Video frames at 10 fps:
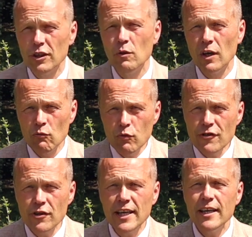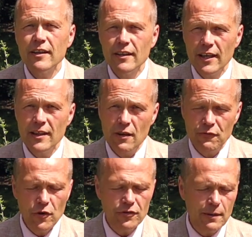You know, originally in their
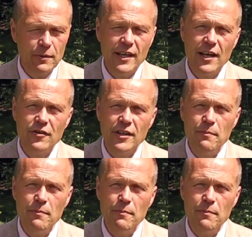first application